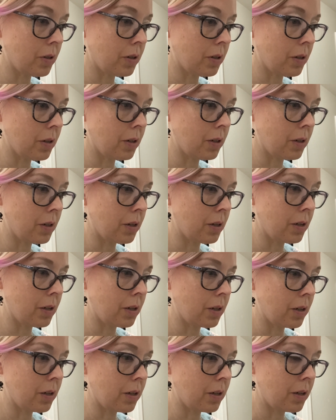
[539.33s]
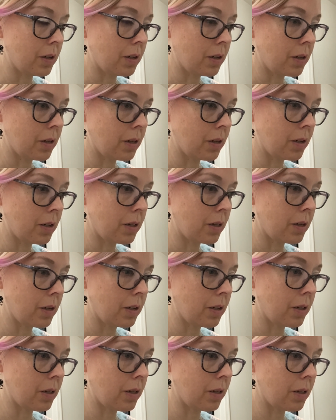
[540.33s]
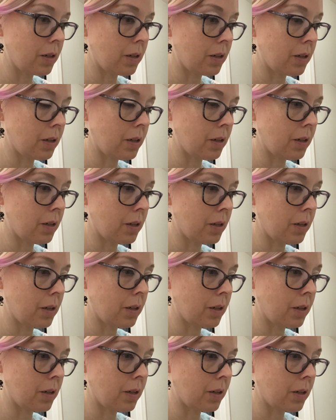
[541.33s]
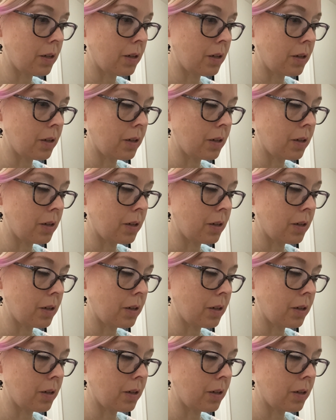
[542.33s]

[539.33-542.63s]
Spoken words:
(silence)